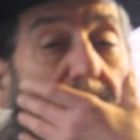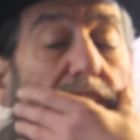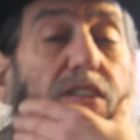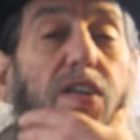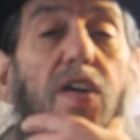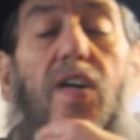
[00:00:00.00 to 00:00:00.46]

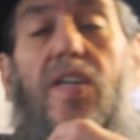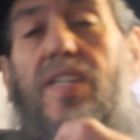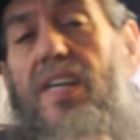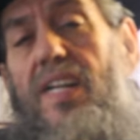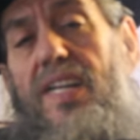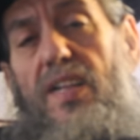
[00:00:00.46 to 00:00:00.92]
just
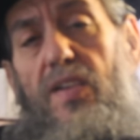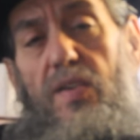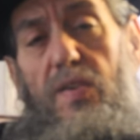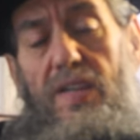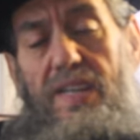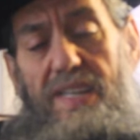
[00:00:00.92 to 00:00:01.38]
heard a little
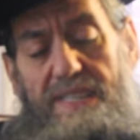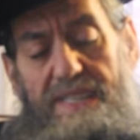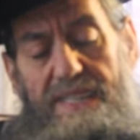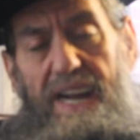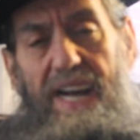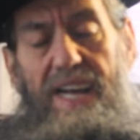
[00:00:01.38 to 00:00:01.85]
earlier
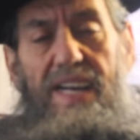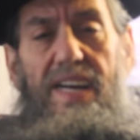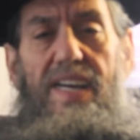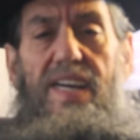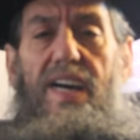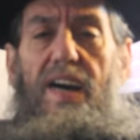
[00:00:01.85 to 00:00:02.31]
today
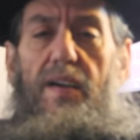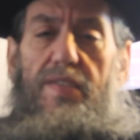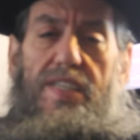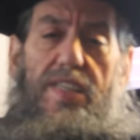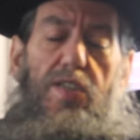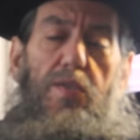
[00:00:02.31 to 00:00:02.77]
of
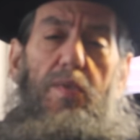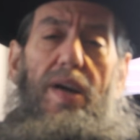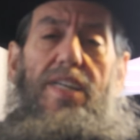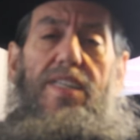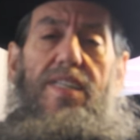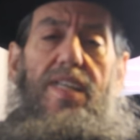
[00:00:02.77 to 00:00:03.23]
a
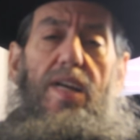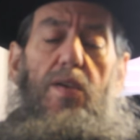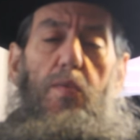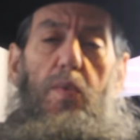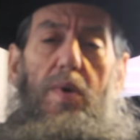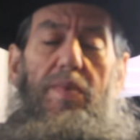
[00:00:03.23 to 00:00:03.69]
situation that
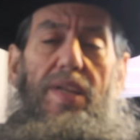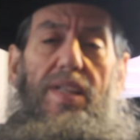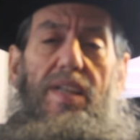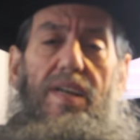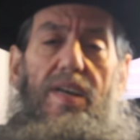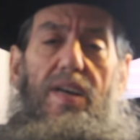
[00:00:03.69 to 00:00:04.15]
a
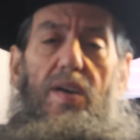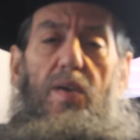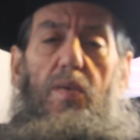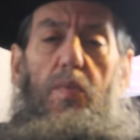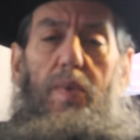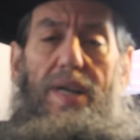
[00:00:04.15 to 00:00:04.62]
woman
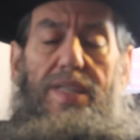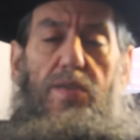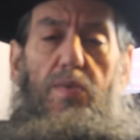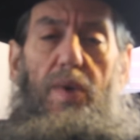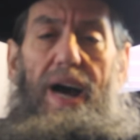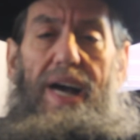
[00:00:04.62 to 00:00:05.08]
went
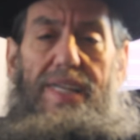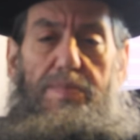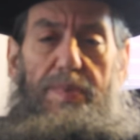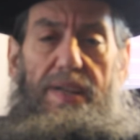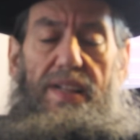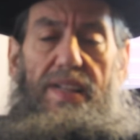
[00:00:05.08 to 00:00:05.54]
to a
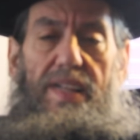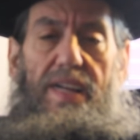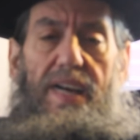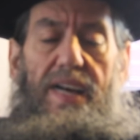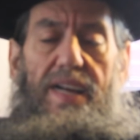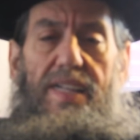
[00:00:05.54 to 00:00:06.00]
hospital
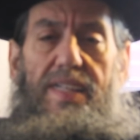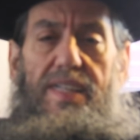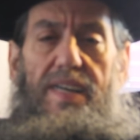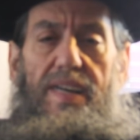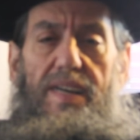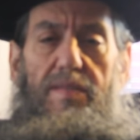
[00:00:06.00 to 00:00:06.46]
and
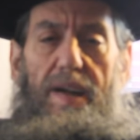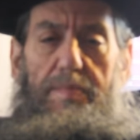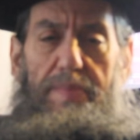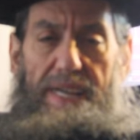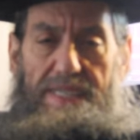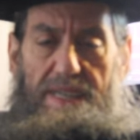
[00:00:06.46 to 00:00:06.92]

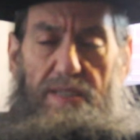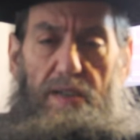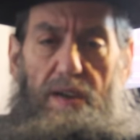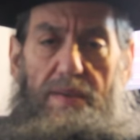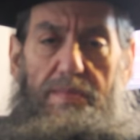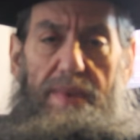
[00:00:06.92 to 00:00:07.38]
around Pesach
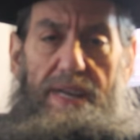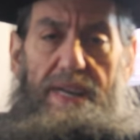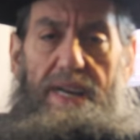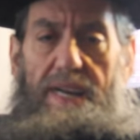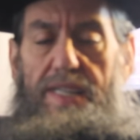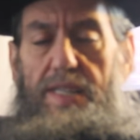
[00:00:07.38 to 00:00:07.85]
time,
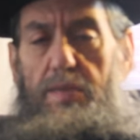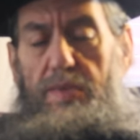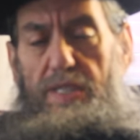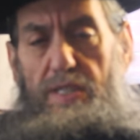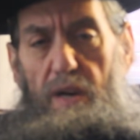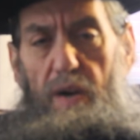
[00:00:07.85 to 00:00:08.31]
and she
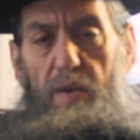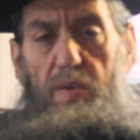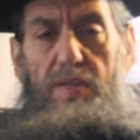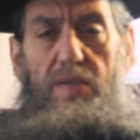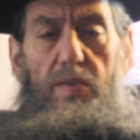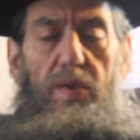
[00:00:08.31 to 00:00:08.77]
was
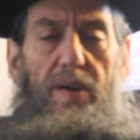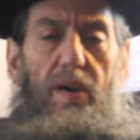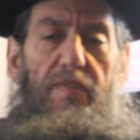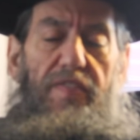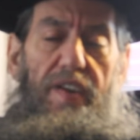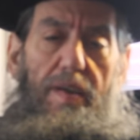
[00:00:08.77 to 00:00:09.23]
told, or
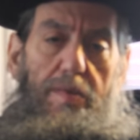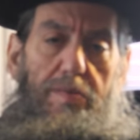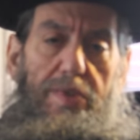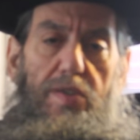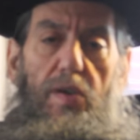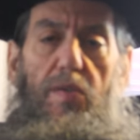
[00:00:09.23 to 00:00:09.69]
her family
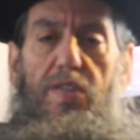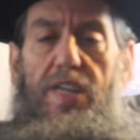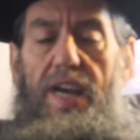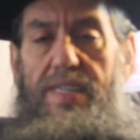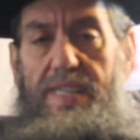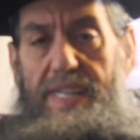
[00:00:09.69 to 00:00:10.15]
was told,
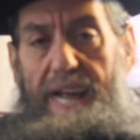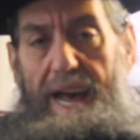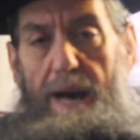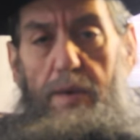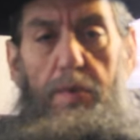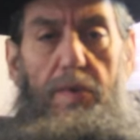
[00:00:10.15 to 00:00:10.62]
she has an
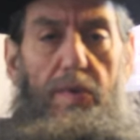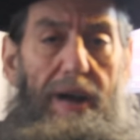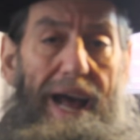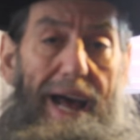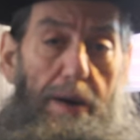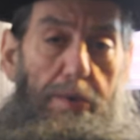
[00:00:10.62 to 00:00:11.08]
hour
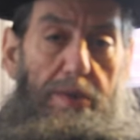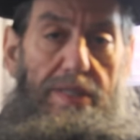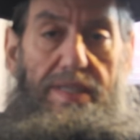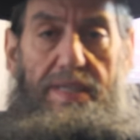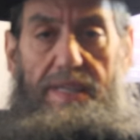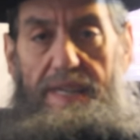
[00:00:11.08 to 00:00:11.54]
or
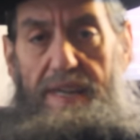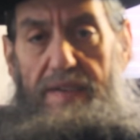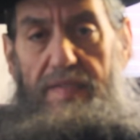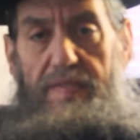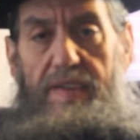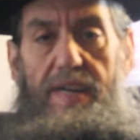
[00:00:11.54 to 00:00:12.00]
hours to
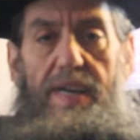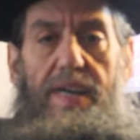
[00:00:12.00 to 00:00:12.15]
live.